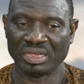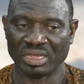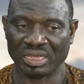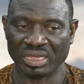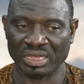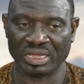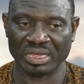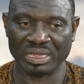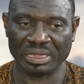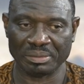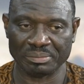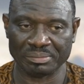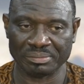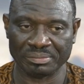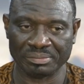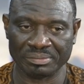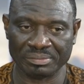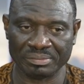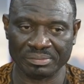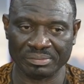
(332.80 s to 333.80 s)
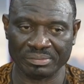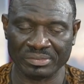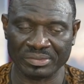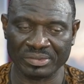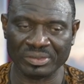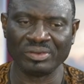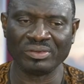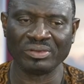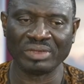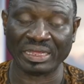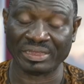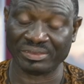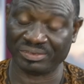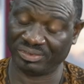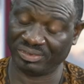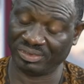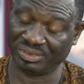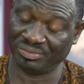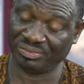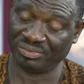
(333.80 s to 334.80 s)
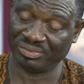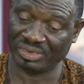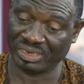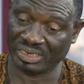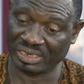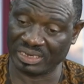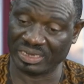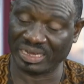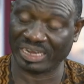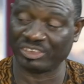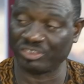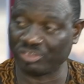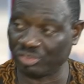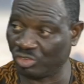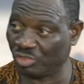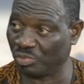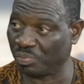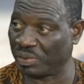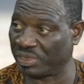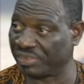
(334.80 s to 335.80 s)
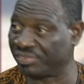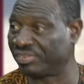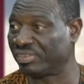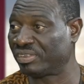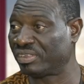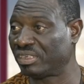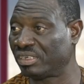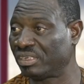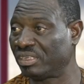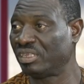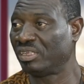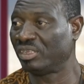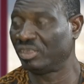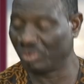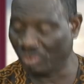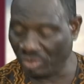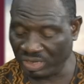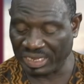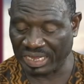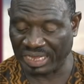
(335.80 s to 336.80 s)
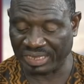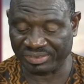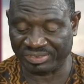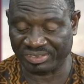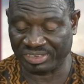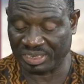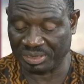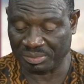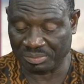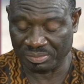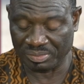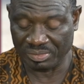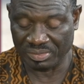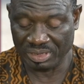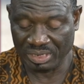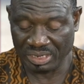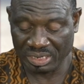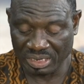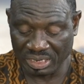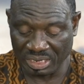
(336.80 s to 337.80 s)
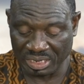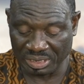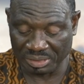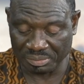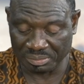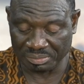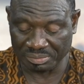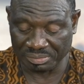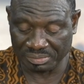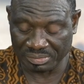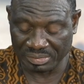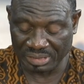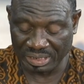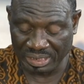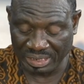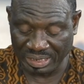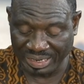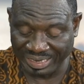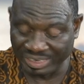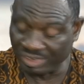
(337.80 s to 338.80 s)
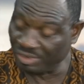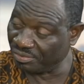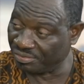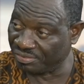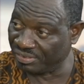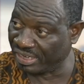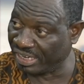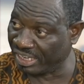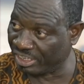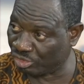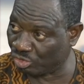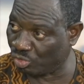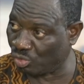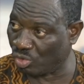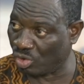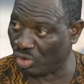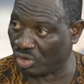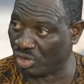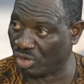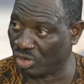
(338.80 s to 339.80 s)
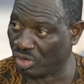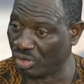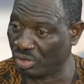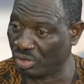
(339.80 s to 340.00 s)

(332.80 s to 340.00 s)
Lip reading: as even a grassroots person, you know, he has a kind of network.